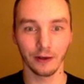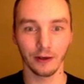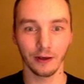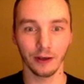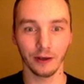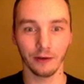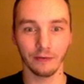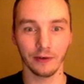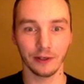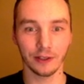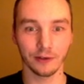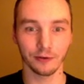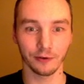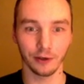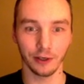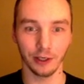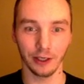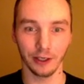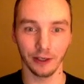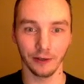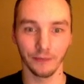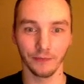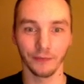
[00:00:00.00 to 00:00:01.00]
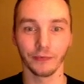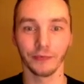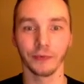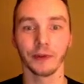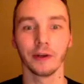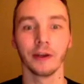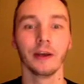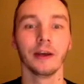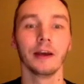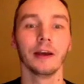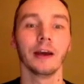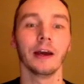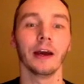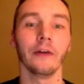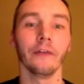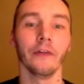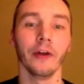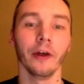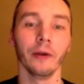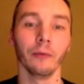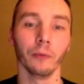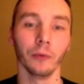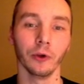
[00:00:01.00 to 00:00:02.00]
inventory, and
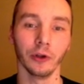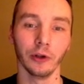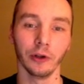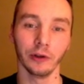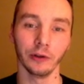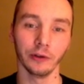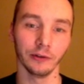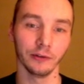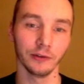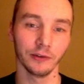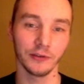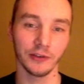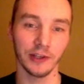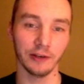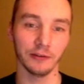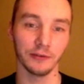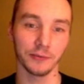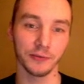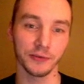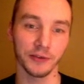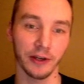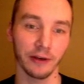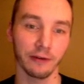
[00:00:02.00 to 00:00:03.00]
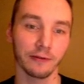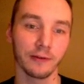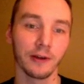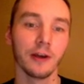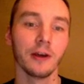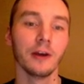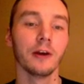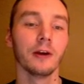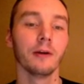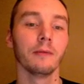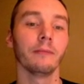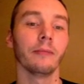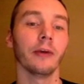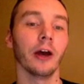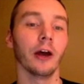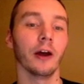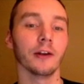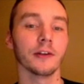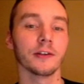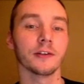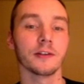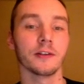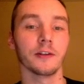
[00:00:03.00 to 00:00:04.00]
then we'll save some stuff.
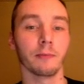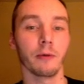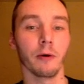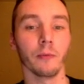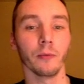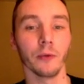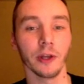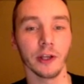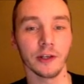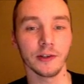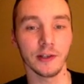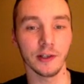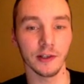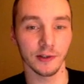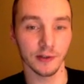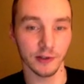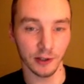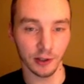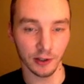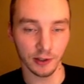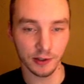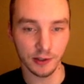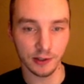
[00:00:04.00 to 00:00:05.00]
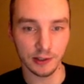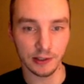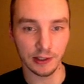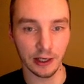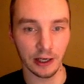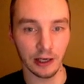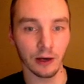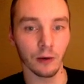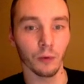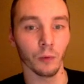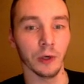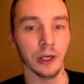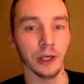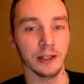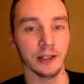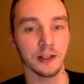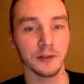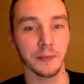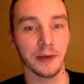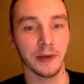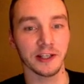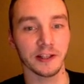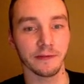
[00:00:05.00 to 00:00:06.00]
But the problem with this is that uh, we need to
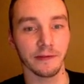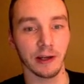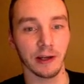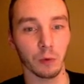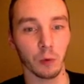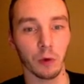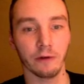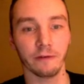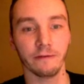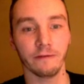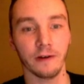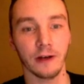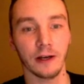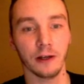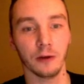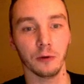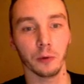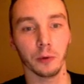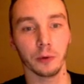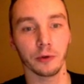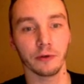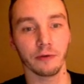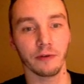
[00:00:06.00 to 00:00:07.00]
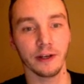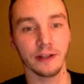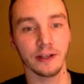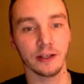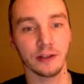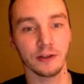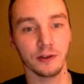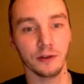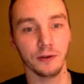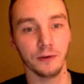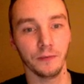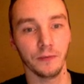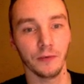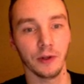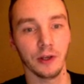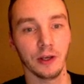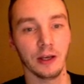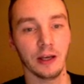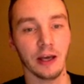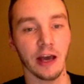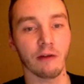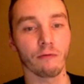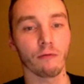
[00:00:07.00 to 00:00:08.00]
specify what file we want to write that to,
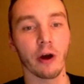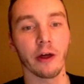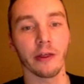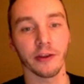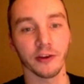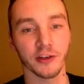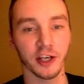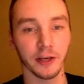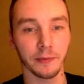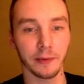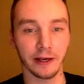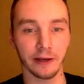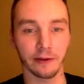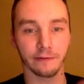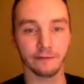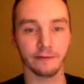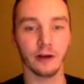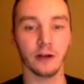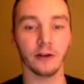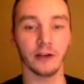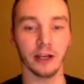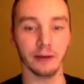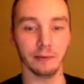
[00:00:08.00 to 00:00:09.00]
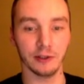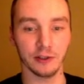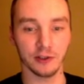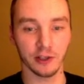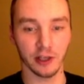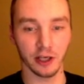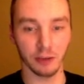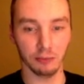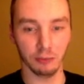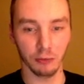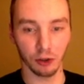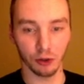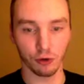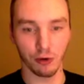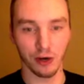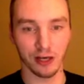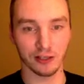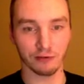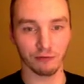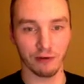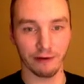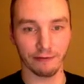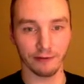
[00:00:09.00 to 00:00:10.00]
and rather than typing out the file name each time, you create
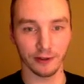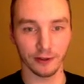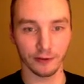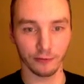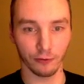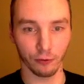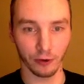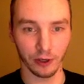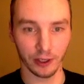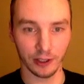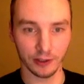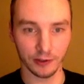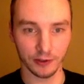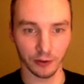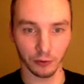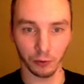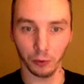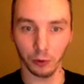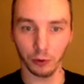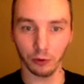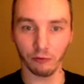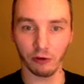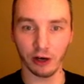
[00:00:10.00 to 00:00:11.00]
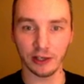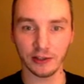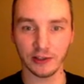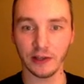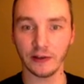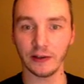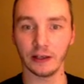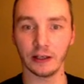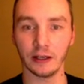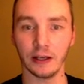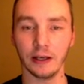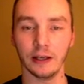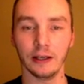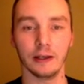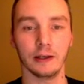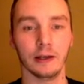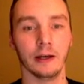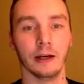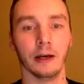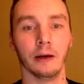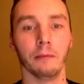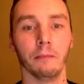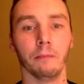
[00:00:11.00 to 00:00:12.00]
a reference for it. So we will write something like
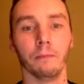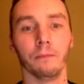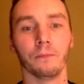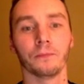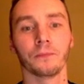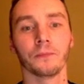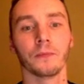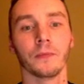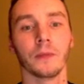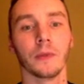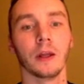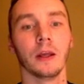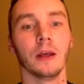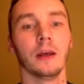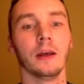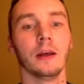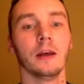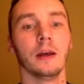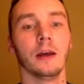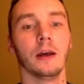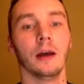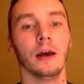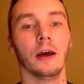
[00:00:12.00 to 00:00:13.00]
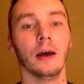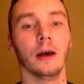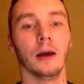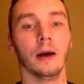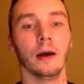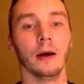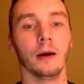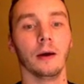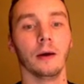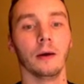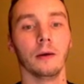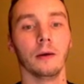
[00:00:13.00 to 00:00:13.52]
um, uh,